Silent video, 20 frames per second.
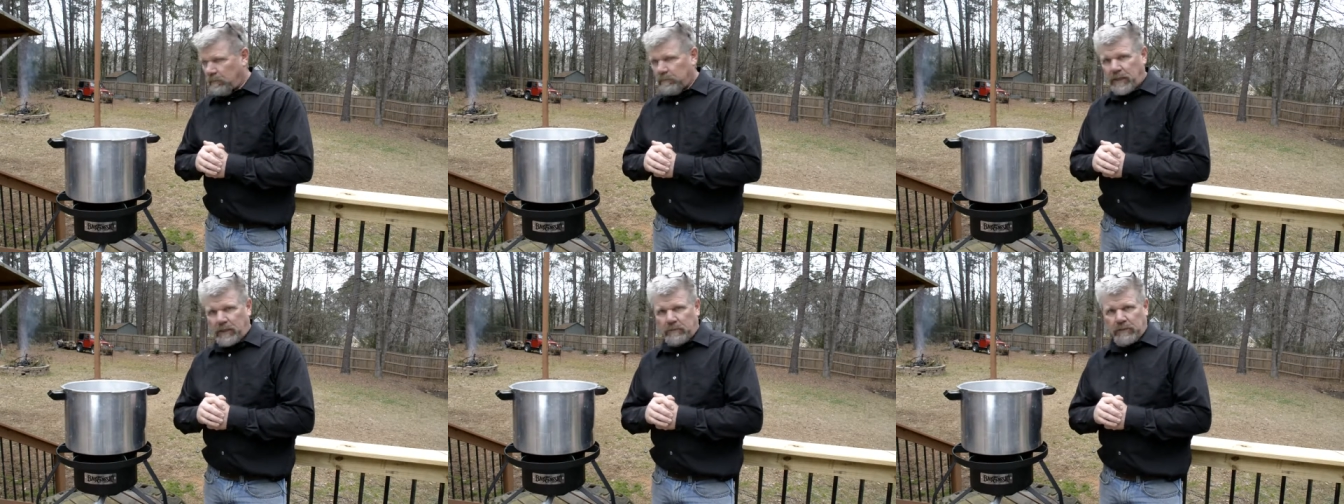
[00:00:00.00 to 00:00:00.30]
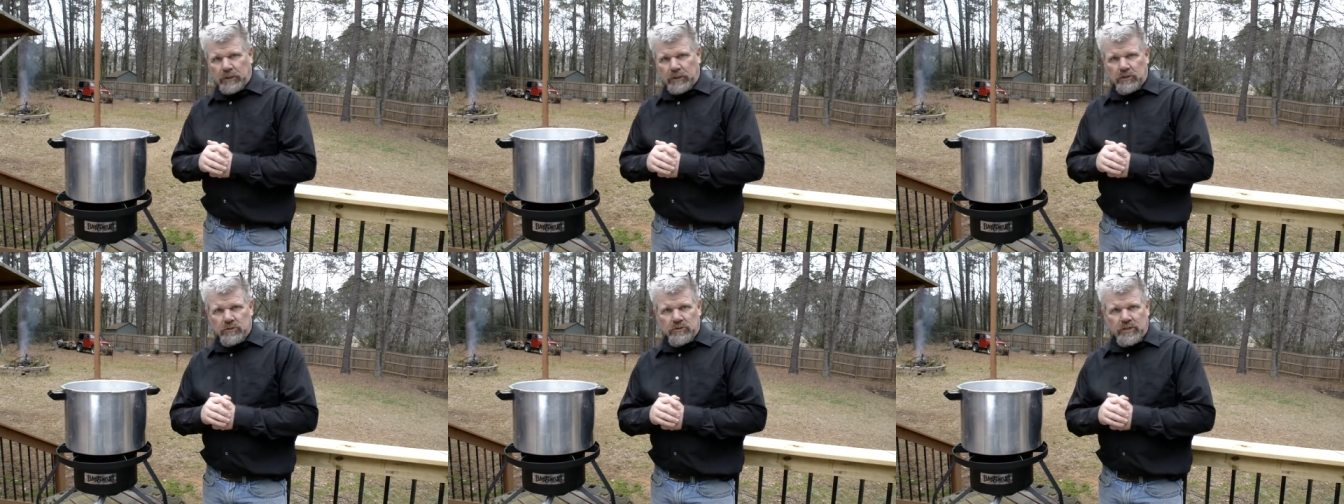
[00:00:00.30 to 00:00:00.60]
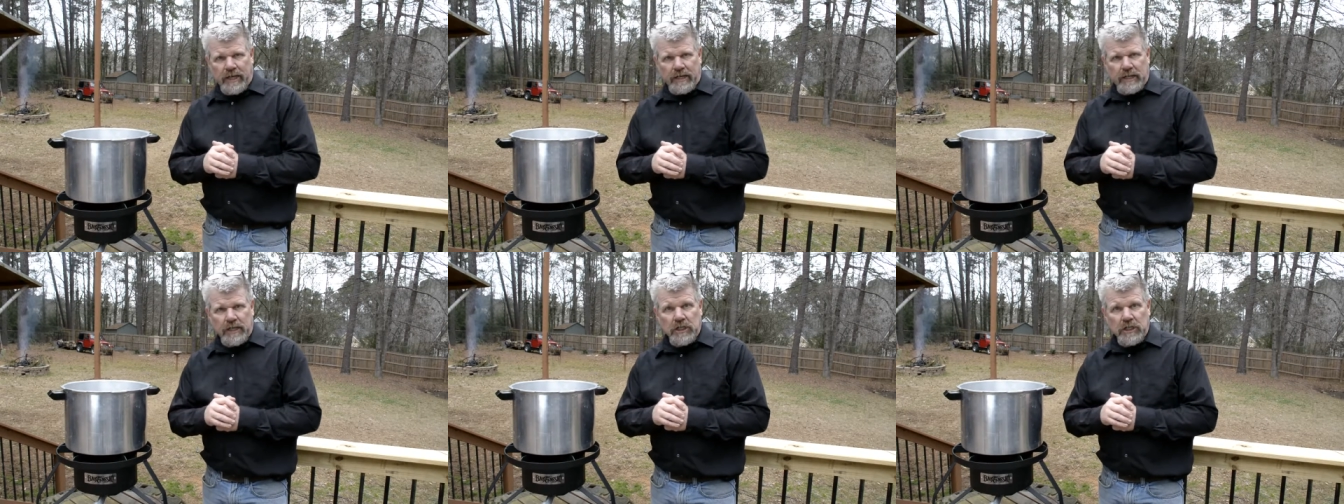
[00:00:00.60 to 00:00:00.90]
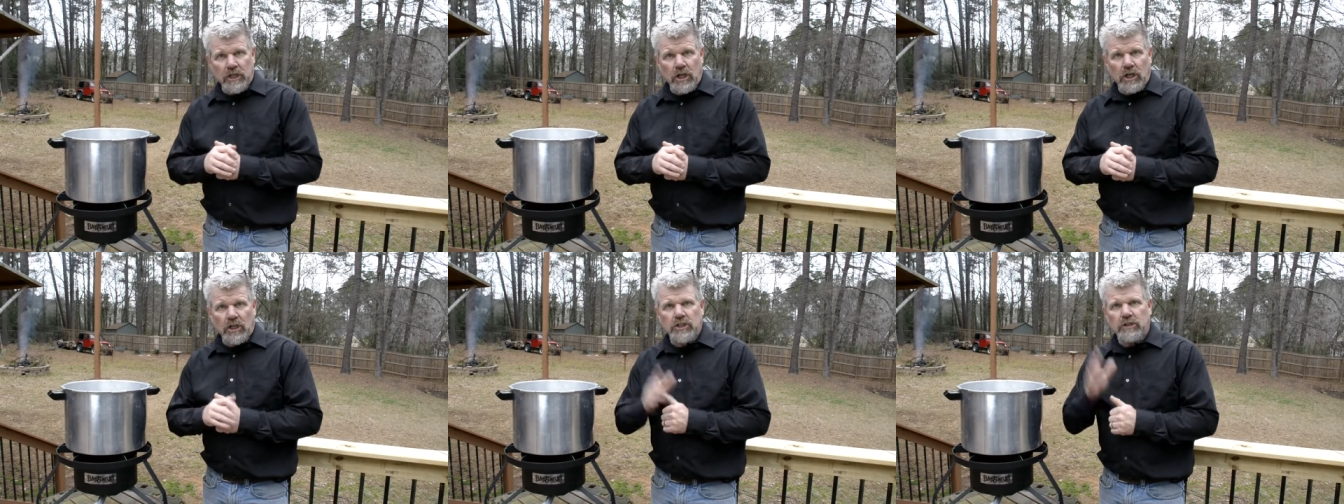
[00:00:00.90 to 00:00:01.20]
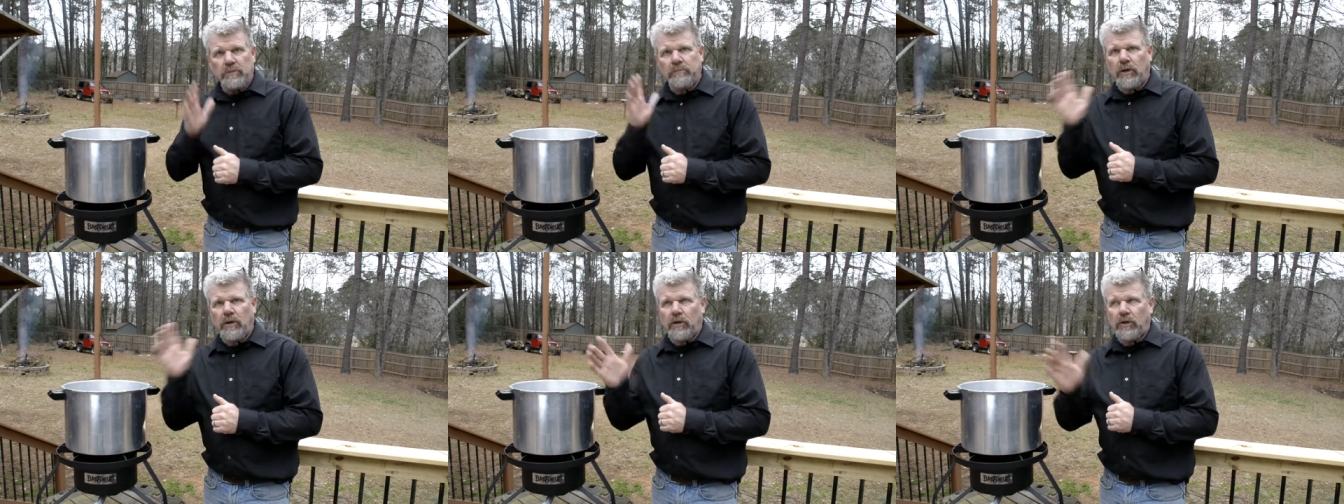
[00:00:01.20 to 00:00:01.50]
but I'm going to use that
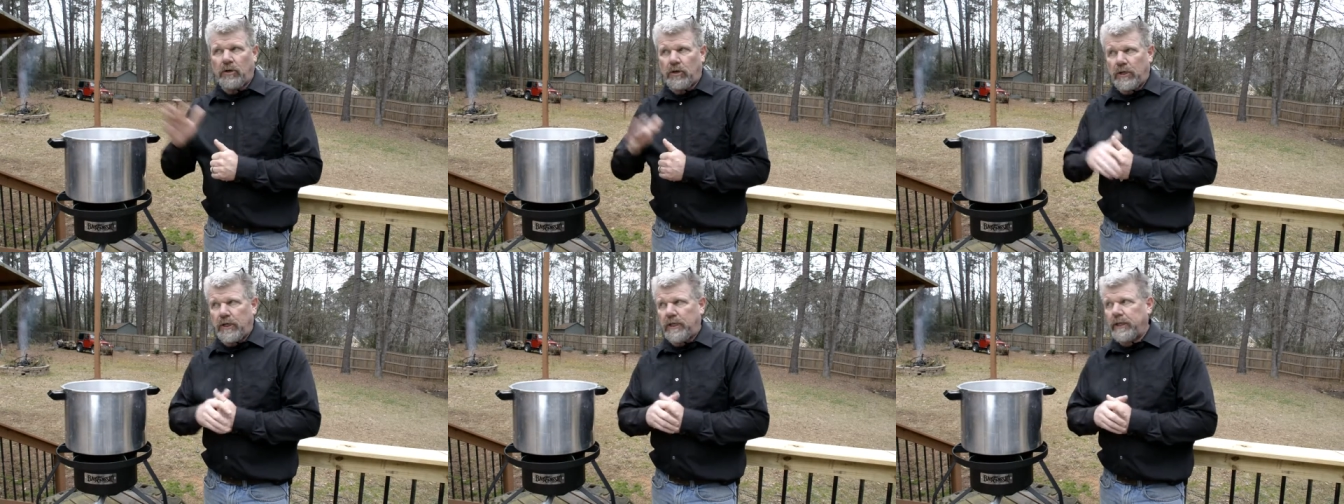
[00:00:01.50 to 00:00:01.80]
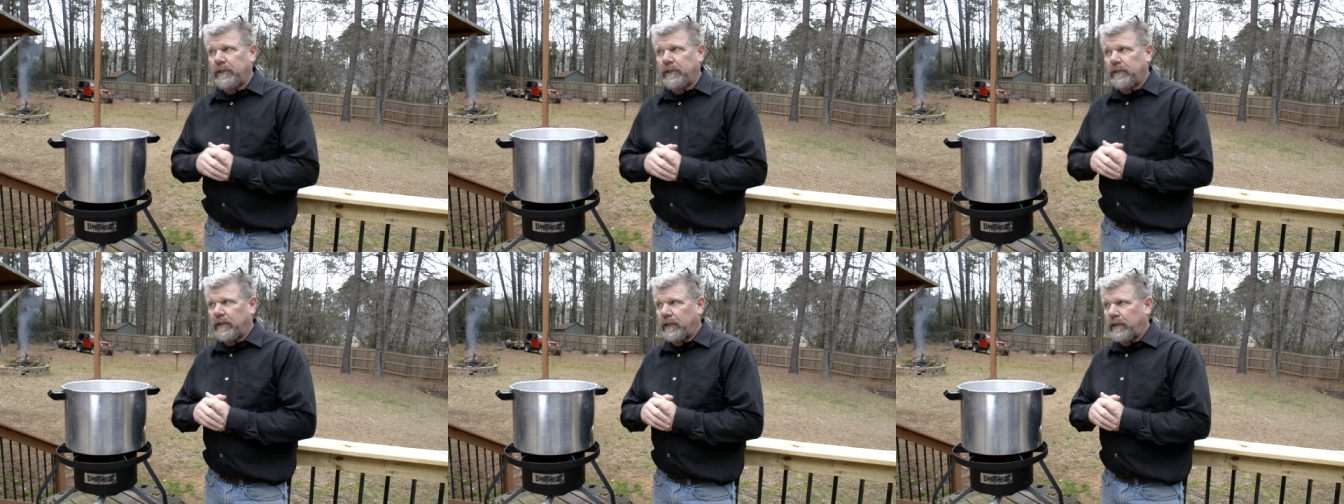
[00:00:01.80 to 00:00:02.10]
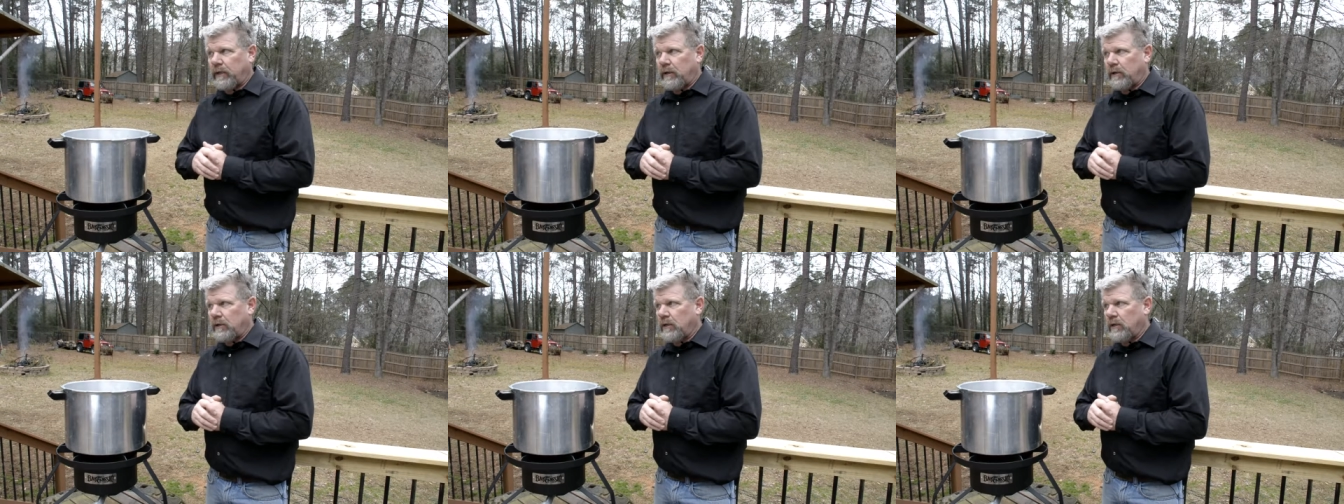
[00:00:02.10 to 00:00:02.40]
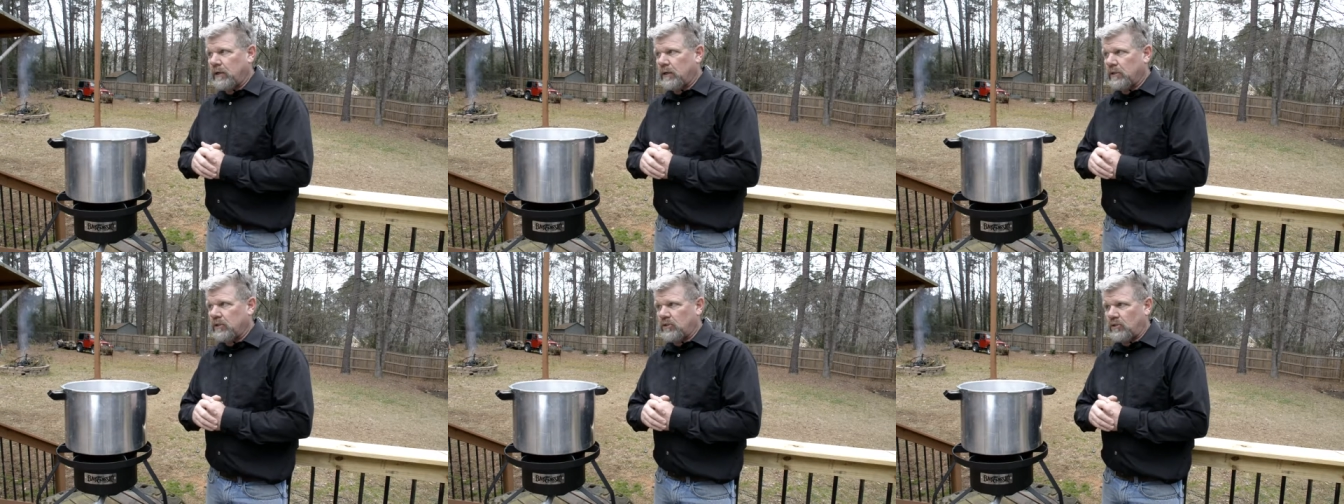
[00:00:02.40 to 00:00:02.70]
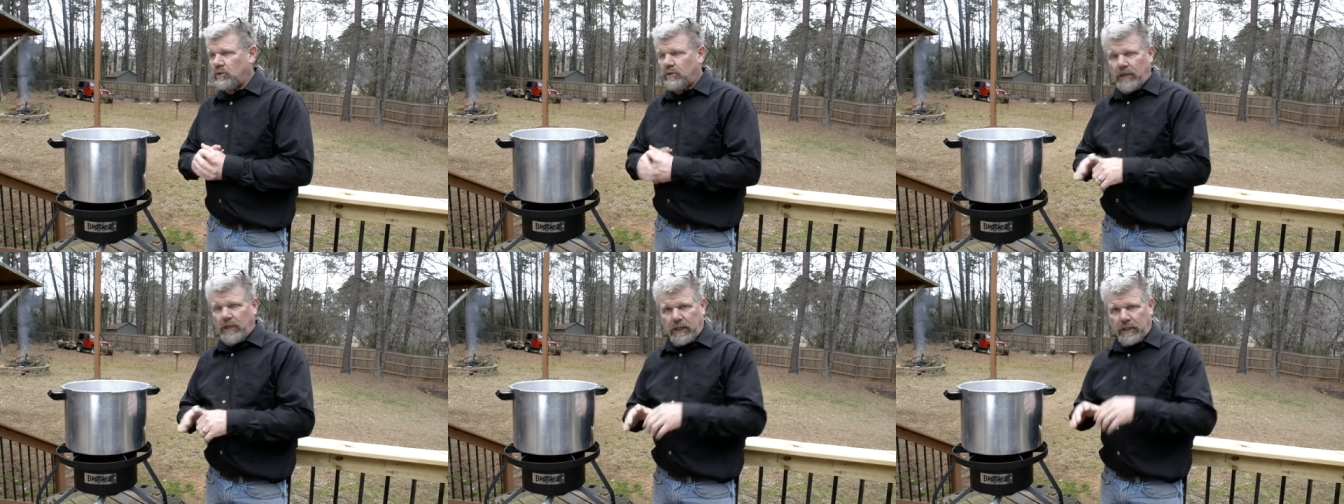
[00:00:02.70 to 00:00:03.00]
induction burner in there
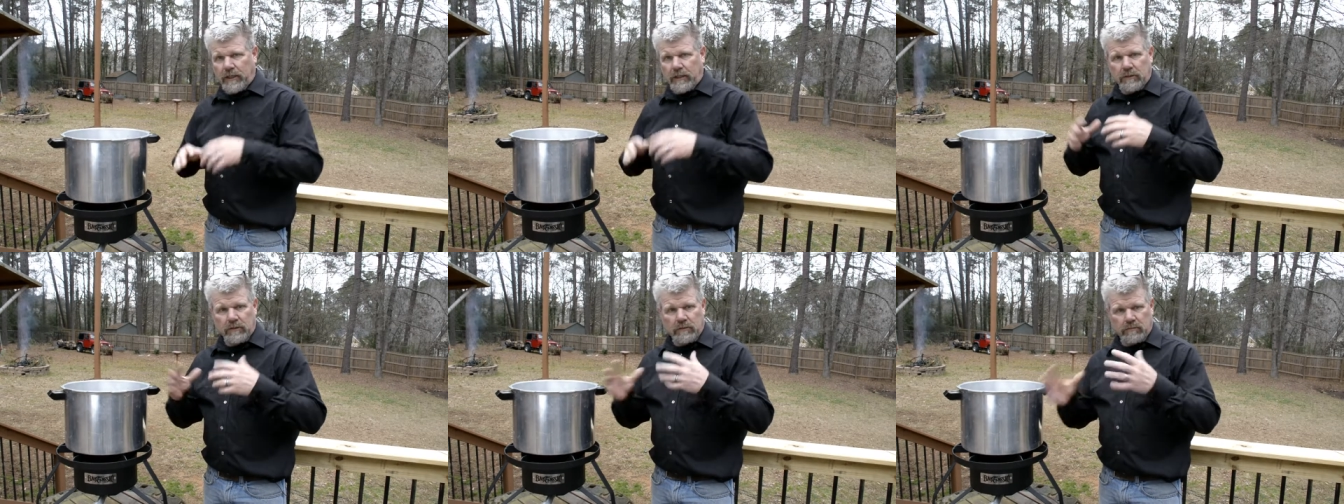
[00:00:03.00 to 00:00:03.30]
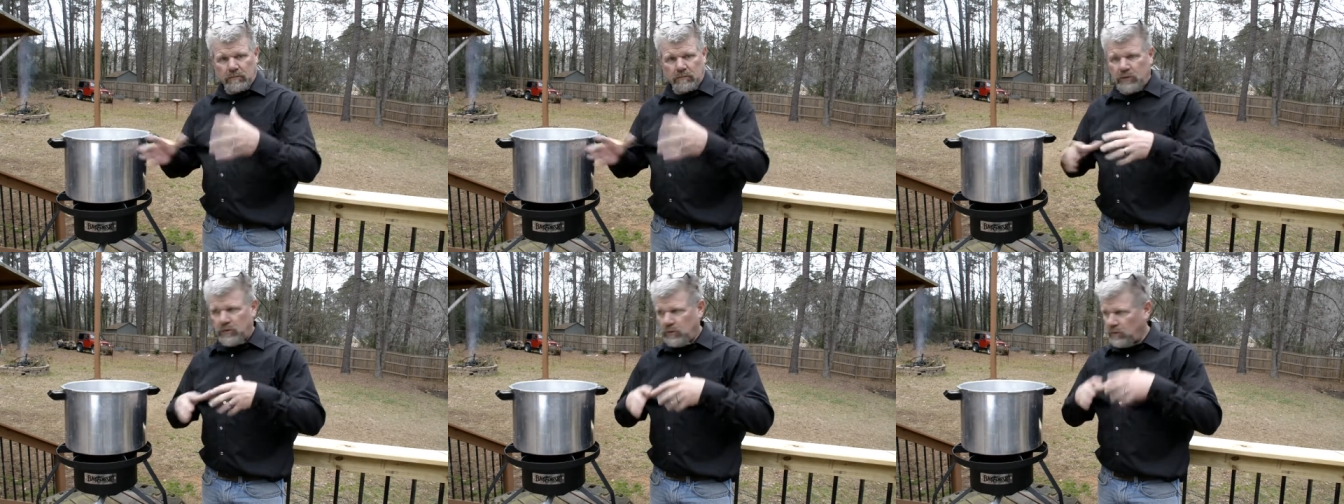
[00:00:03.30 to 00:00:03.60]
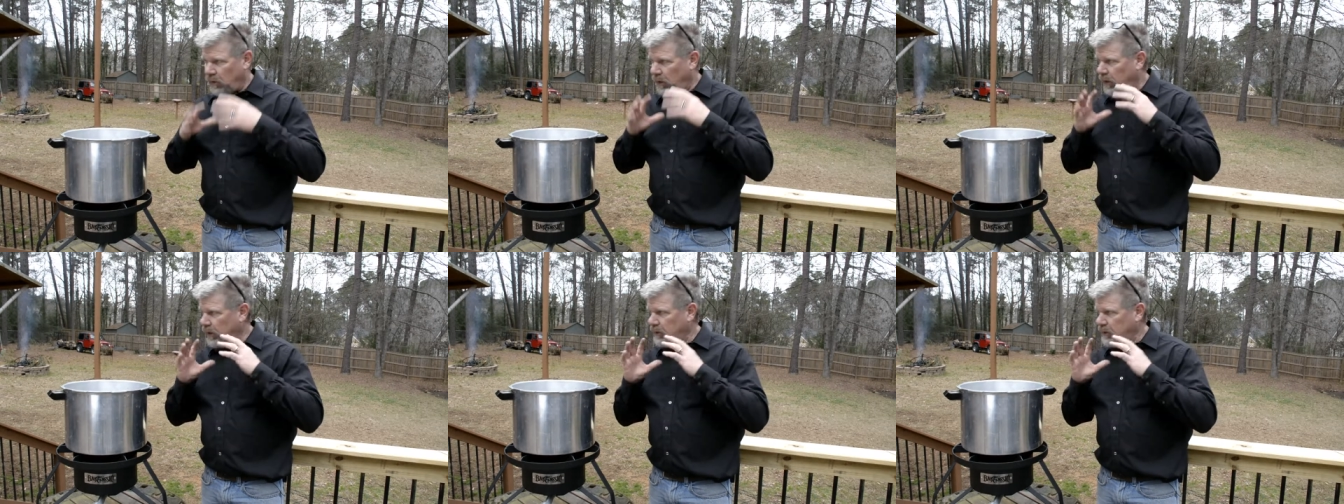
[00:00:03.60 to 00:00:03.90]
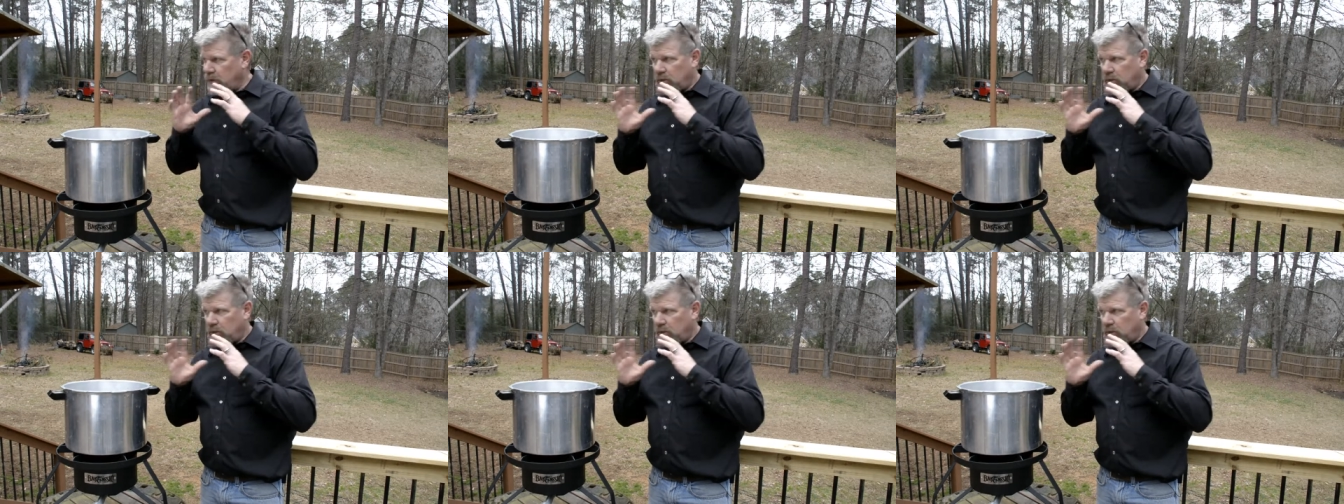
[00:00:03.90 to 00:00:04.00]
so that I can do